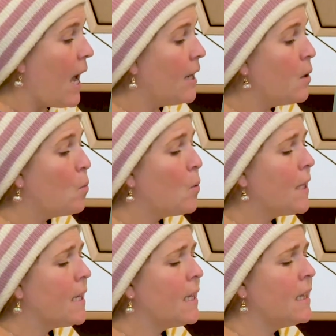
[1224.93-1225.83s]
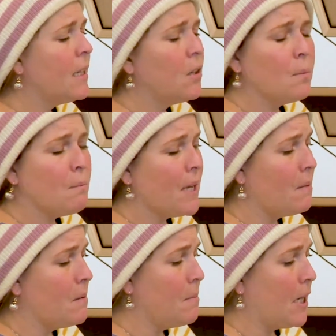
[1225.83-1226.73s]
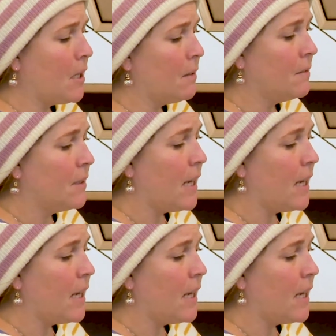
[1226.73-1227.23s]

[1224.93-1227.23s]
and a wee little baby bear.